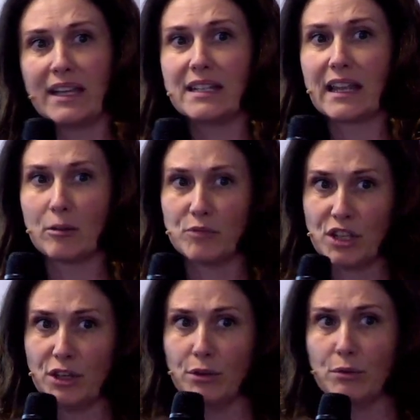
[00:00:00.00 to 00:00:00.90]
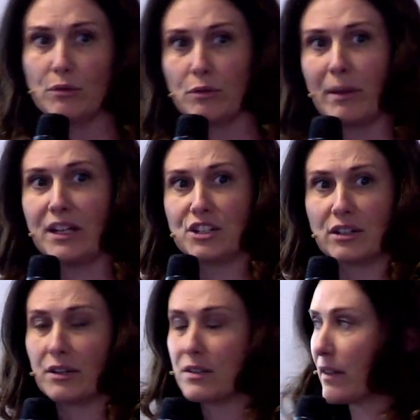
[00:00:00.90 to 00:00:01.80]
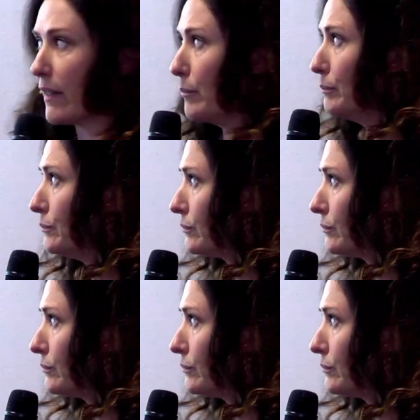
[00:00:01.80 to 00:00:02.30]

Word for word: they come to you, the patient goes to them.